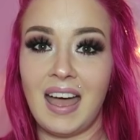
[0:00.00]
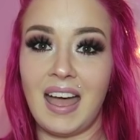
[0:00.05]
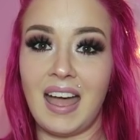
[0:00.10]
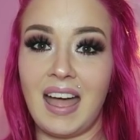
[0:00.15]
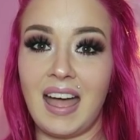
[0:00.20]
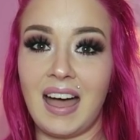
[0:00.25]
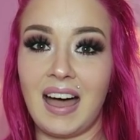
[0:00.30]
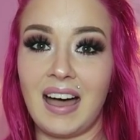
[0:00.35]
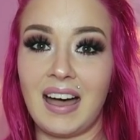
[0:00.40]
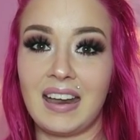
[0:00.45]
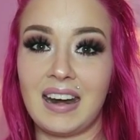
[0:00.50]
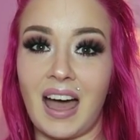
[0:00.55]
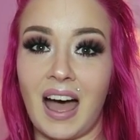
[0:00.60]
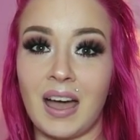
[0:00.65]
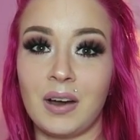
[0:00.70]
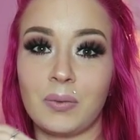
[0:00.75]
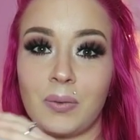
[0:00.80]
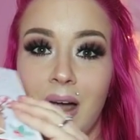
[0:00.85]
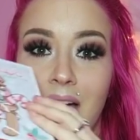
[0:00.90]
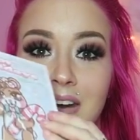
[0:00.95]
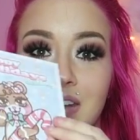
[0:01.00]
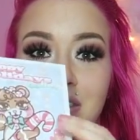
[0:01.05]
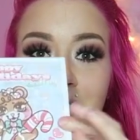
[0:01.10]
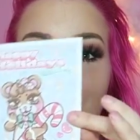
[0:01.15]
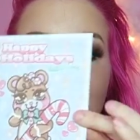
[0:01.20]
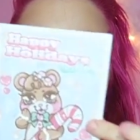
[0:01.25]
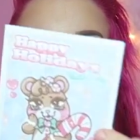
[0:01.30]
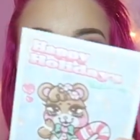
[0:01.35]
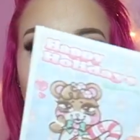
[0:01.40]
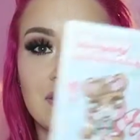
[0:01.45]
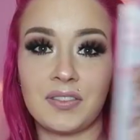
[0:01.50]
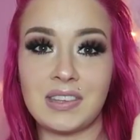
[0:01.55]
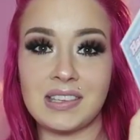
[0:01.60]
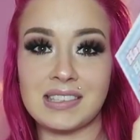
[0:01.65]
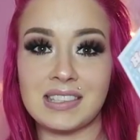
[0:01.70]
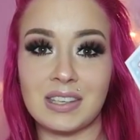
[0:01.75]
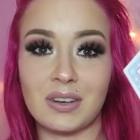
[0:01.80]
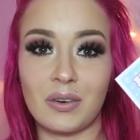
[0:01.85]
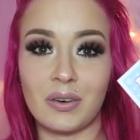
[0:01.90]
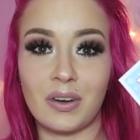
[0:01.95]
and I read the back of
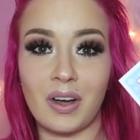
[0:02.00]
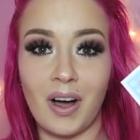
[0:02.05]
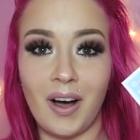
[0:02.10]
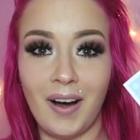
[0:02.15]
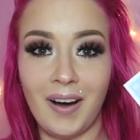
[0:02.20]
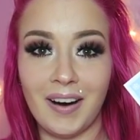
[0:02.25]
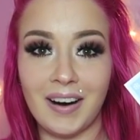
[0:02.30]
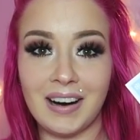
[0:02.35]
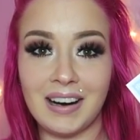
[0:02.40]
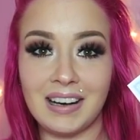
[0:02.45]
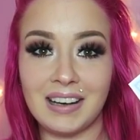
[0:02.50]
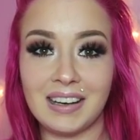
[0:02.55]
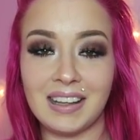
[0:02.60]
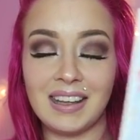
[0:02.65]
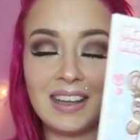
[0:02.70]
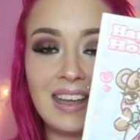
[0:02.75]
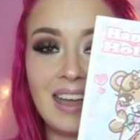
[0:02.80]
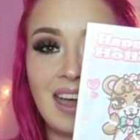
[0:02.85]
this little card.